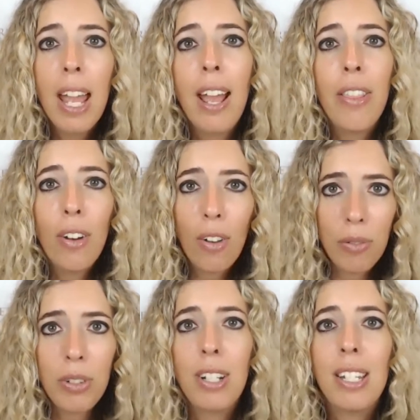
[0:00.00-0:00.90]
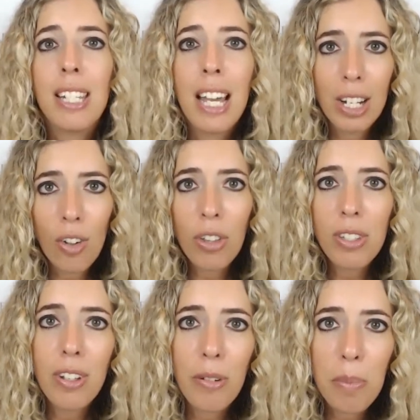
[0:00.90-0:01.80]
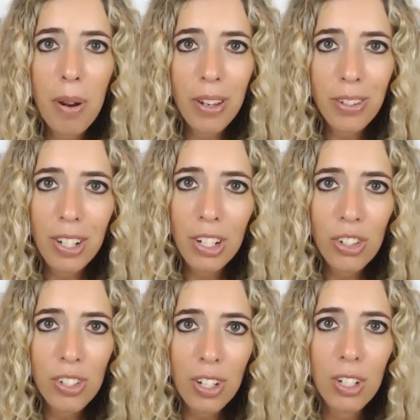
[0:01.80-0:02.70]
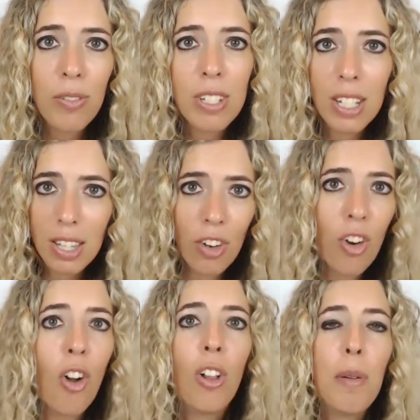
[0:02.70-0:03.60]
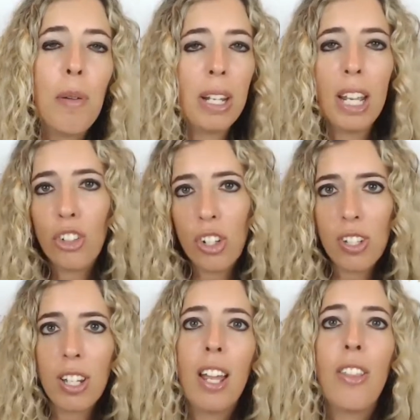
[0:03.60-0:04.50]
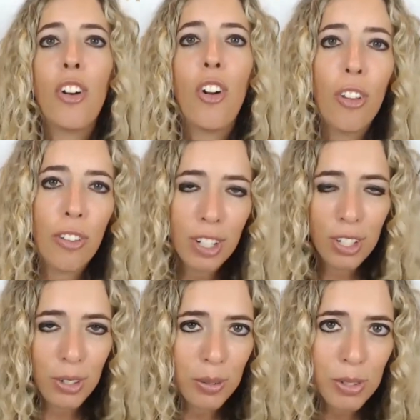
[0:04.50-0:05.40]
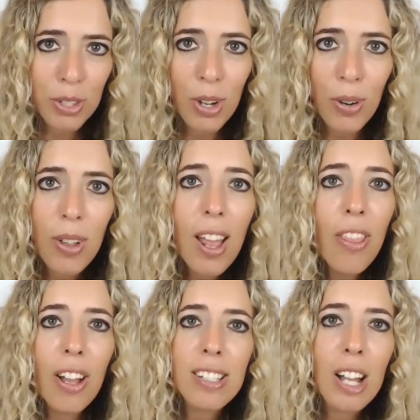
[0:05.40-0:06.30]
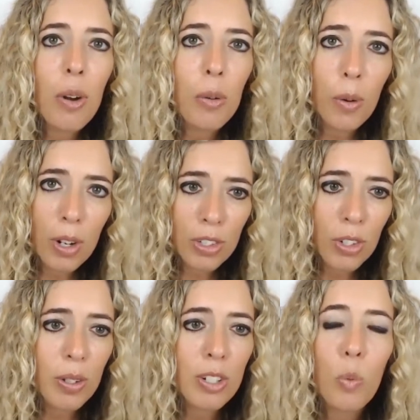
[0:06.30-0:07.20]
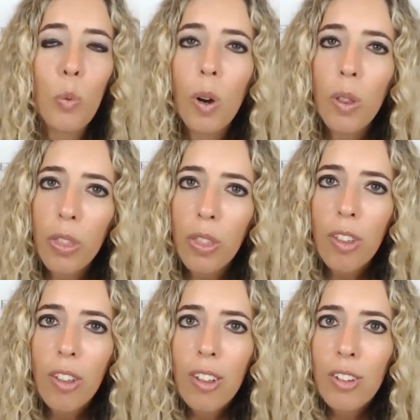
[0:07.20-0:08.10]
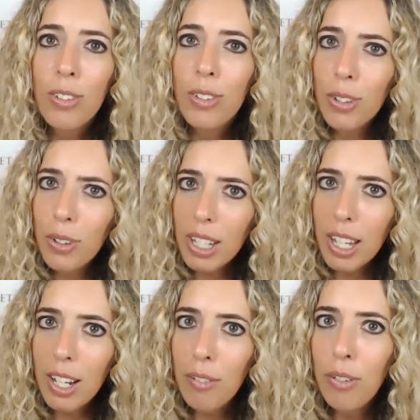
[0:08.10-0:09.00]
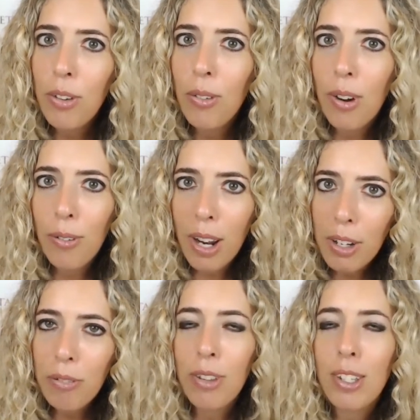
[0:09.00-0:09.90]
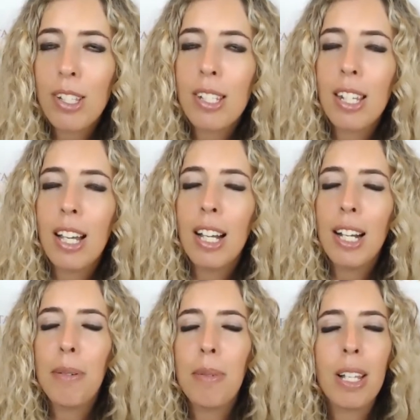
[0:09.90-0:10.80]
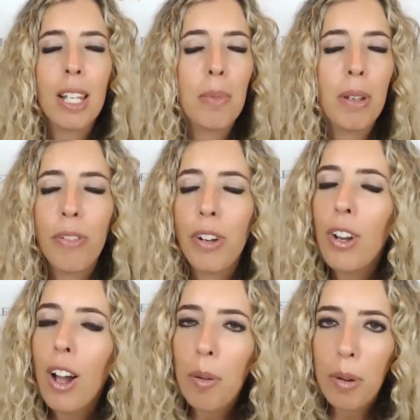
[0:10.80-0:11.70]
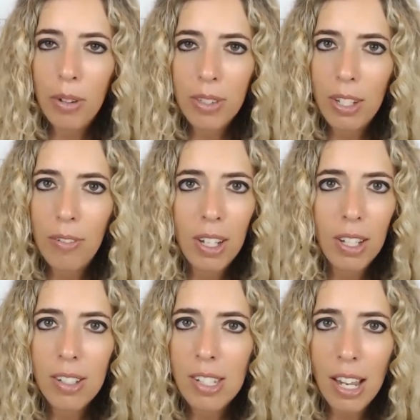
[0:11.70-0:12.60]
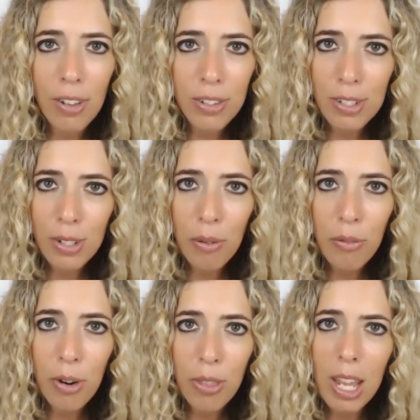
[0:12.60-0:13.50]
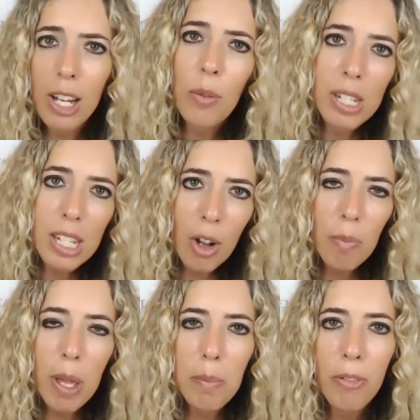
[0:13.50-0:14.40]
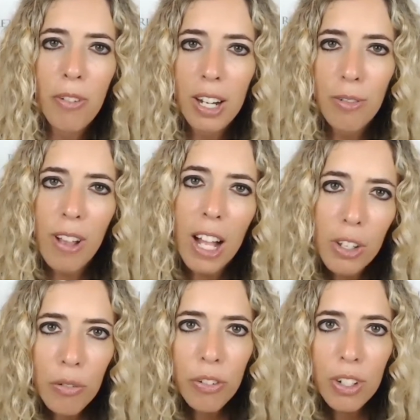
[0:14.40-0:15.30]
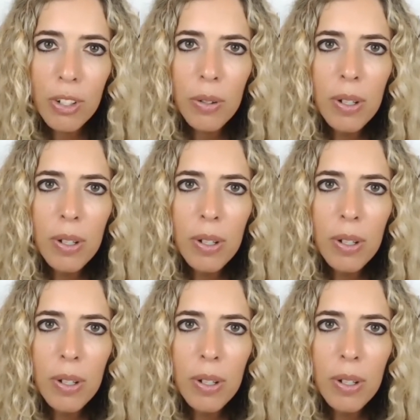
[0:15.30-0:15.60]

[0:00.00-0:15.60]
and then all of a sudden he's adding all these different products on HSN and QVC. They're all, I mean HSN, and they're all in the queue. So that's how it works. So it's worth doing it if you are ready for this. It can be phenomenal TV sales and so forth. Anyways, I hope that provided value for you.